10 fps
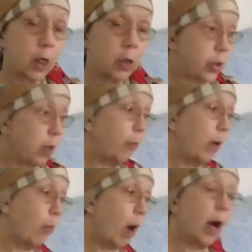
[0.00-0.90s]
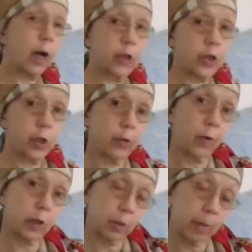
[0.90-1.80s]
You see, if we want our
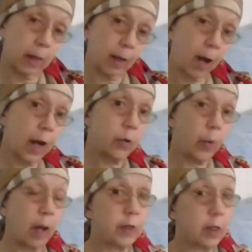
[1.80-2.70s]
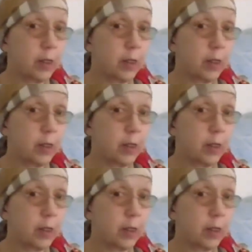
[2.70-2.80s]
children to be kind, we have to